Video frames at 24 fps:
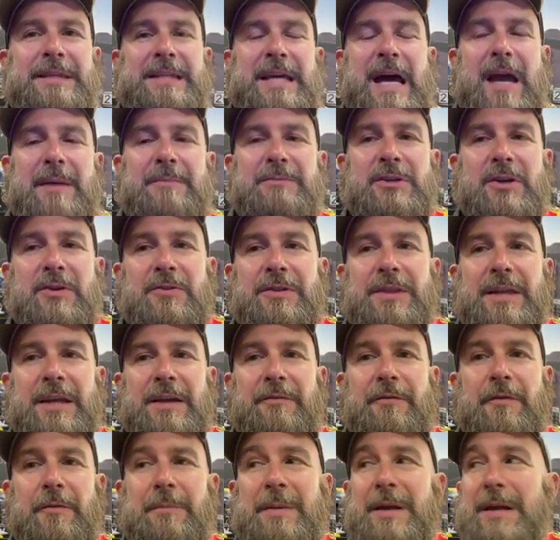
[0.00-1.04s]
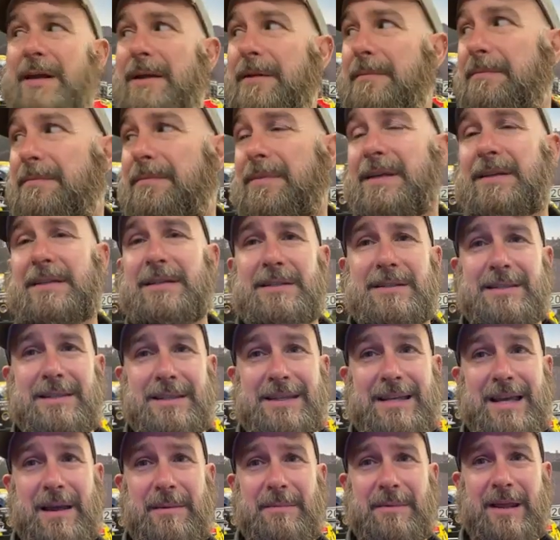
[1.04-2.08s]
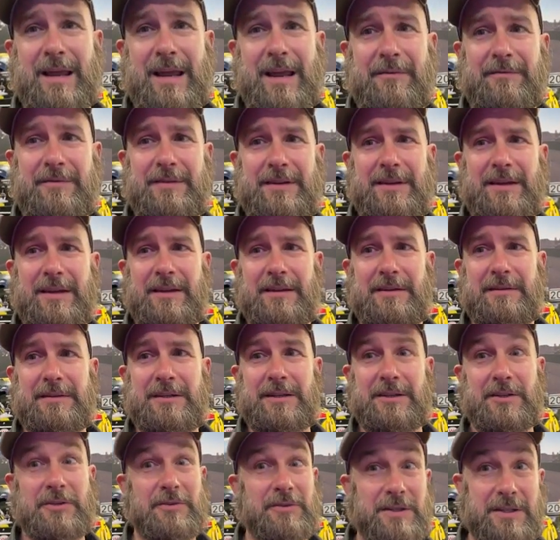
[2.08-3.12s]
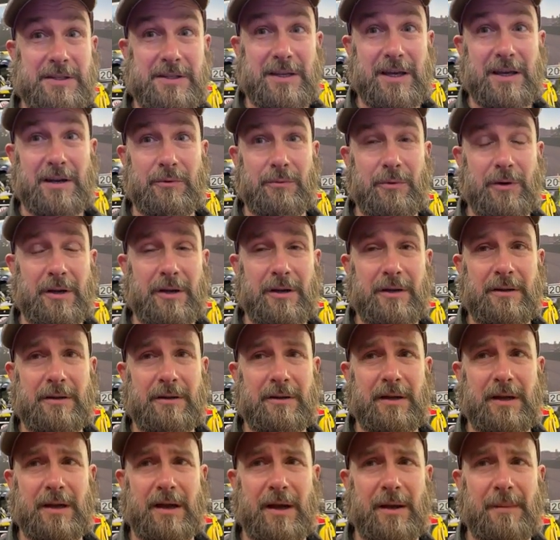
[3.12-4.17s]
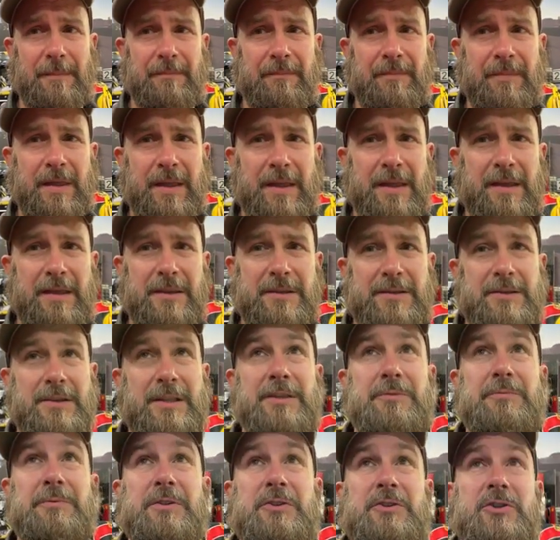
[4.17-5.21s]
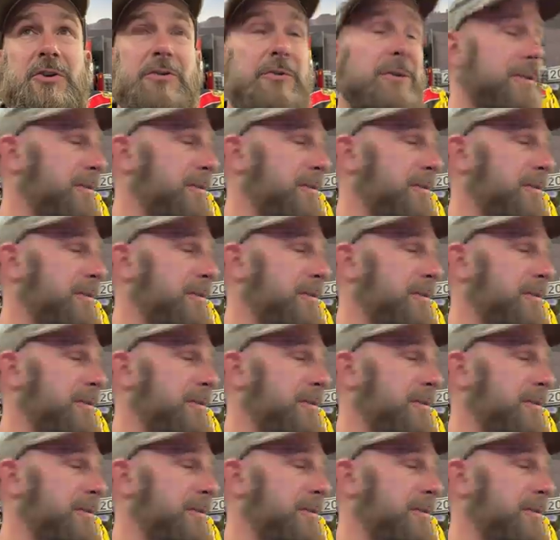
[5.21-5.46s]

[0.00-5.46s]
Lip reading: the time zone thing. For me, this is the time that I have to do this kind of work. So that's when the show